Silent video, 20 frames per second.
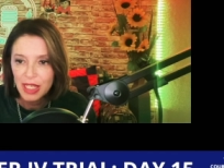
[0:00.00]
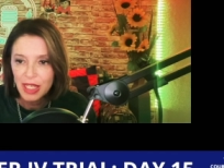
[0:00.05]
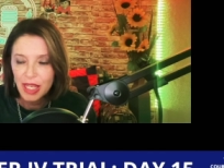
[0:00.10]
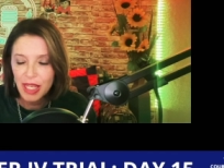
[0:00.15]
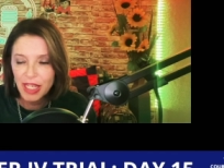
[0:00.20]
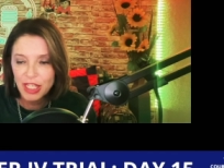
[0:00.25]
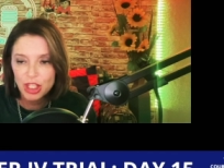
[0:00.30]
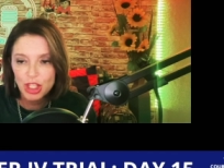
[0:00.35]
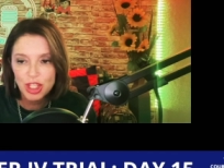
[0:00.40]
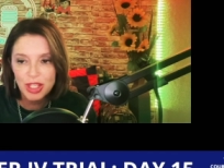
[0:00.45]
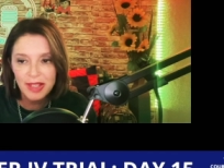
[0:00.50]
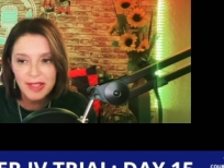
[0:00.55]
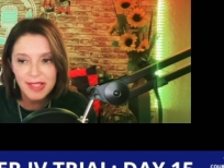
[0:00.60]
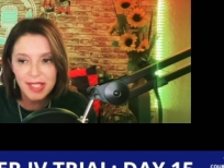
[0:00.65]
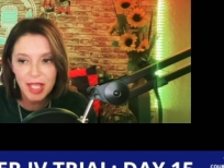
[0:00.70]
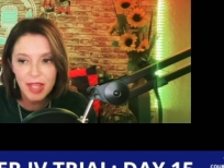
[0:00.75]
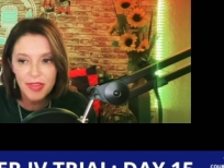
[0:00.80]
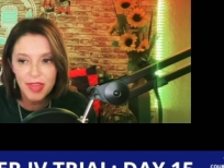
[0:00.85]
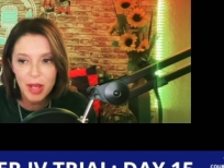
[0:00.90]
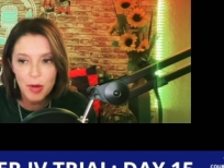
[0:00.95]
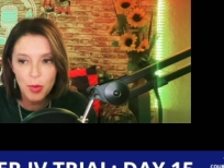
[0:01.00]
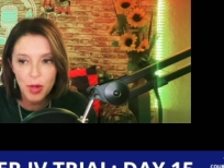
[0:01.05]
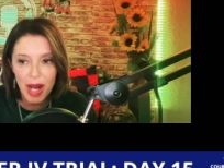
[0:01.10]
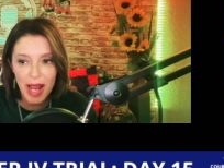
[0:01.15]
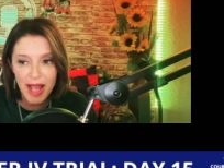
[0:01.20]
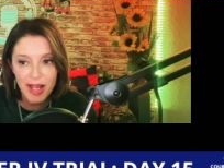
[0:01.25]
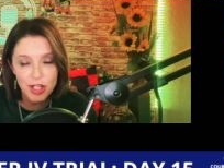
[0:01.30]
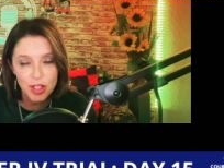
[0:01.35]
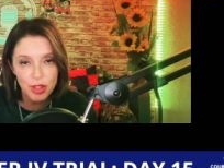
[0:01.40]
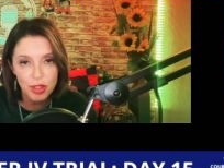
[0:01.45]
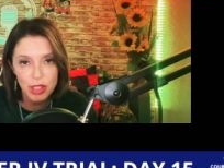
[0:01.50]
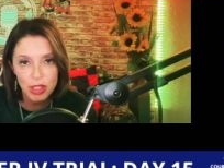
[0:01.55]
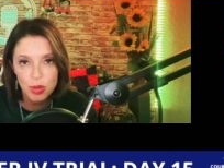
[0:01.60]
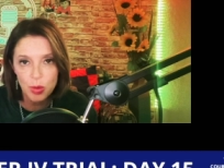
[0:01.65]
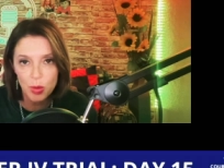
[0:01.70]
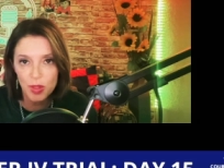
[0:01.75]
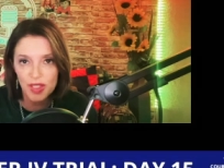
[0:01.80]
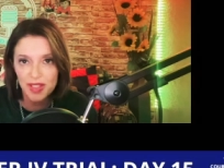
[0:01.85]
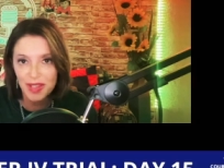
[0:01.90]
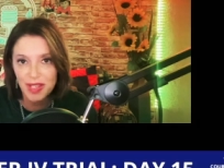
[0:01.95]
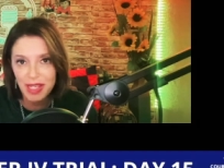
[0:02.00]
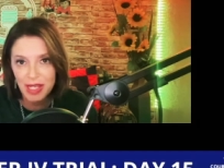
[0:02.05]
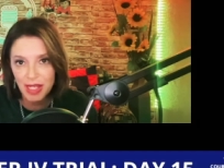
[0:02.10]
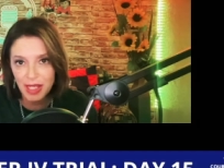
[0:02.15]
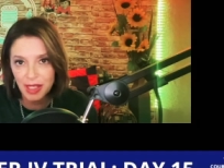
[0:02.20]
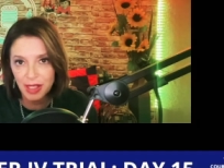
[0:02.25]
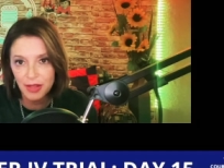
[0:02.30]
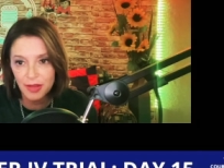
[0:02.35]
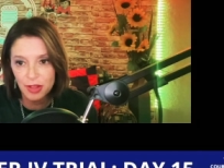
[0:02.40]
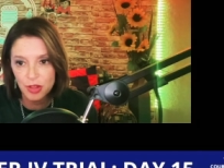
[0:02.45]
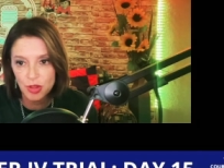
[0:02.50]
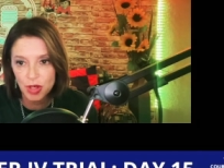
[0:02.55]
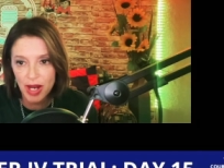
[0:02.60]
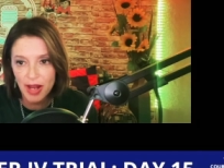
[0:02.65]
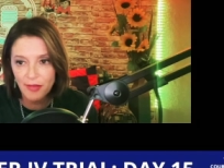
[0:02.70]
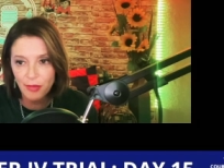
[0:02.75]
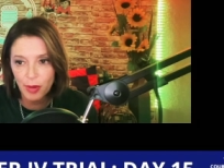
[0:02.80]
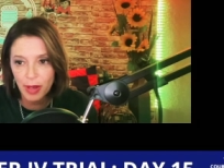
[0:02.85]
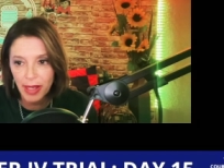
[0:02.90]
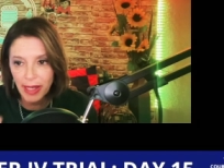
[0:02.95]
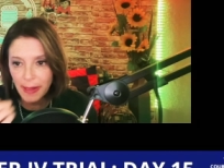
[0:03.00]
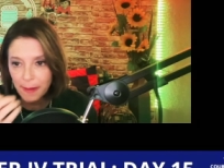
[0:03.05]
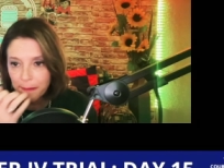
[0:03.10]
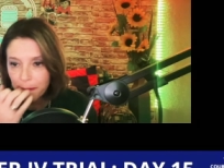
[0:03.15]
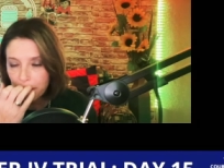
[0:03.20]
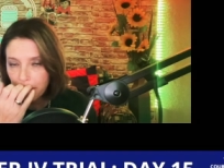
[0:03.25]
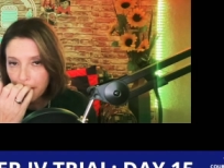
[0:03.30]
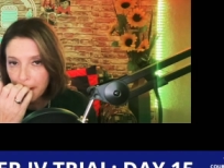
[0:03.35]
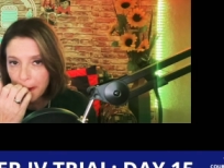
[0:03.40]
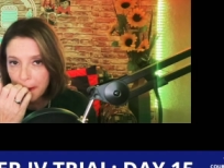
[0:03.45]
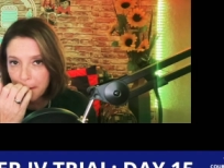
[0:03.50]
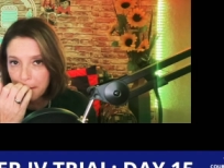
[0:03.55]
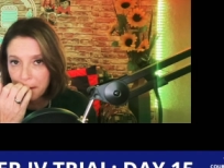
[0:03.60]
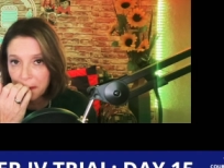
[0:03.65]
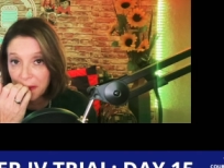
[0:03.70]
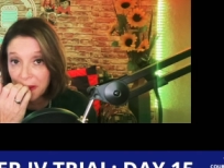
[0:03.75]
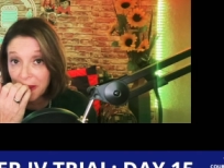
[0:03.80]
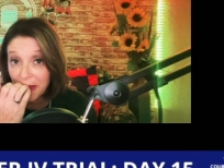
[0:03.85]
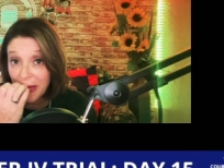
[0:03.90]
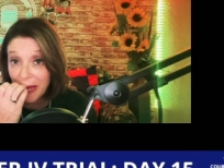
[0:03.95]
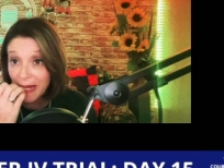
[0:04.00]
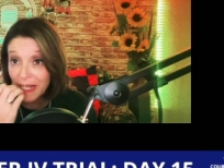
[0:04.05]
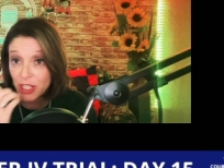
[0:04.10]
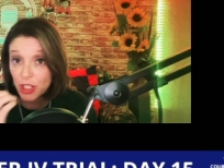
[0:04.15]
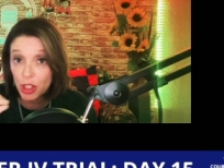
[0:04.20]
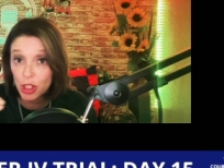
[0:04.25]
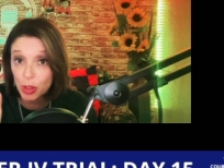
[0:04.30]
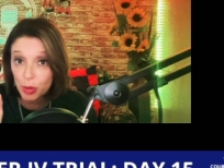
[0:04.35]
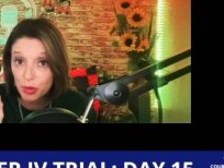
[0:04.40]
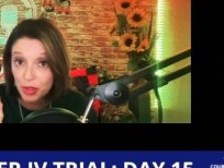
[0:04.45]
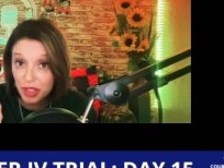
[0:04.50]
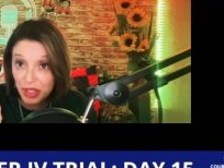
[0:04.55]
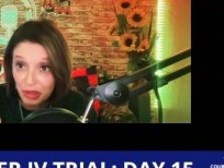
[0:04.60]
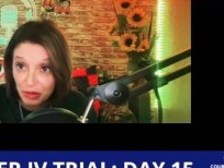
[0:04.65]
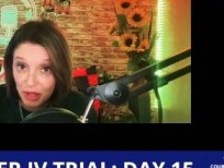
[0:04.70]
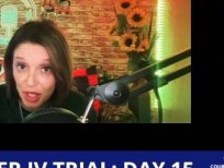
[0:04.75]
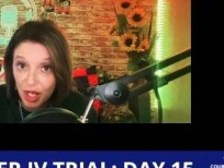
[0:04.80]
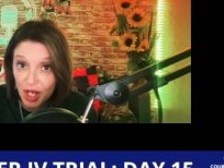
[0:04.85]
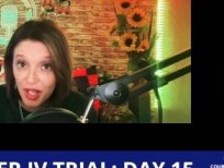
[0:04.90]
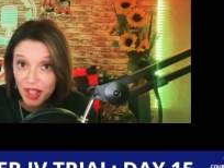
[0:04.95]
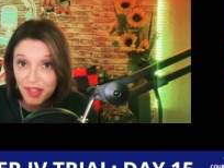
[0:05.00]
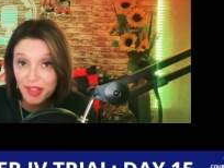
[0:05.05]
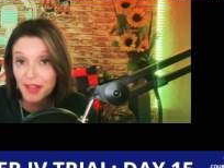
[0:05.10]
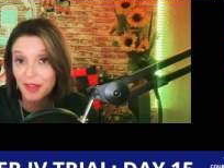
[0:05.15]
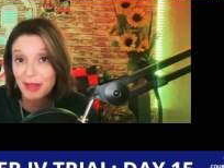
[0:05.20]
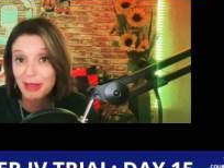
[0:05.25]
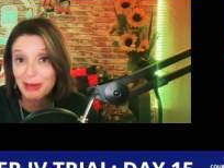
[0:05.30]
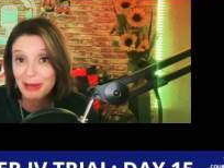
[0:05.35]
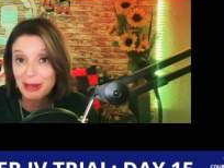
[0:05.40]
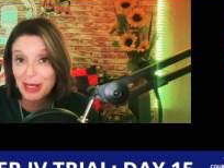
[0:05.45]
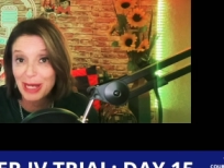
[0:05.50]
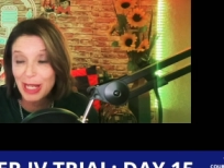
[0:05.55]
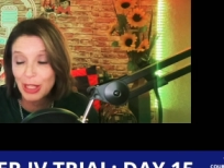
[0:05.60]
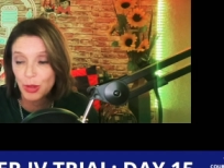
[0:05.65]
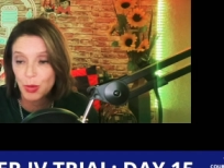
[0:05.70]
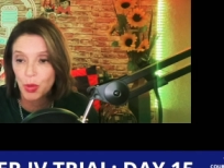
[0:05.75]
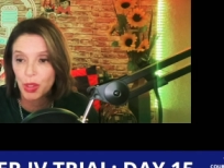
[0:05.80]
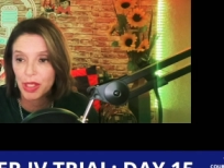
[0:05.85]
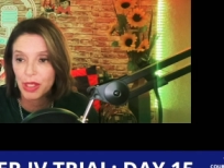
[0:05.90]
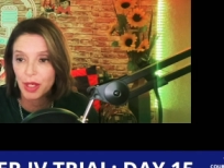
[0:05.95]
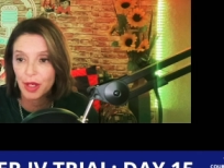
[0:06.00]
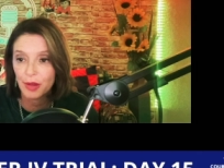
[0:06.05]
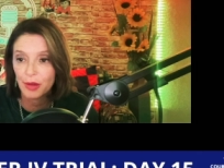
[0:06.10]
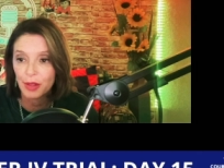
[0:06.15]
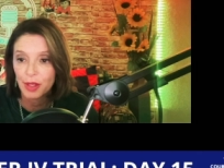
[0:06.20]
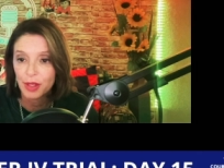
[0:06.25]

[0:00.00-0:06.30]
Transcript: And she said they were actually towards the end of the driveway, but Angela was constantly looking out the window.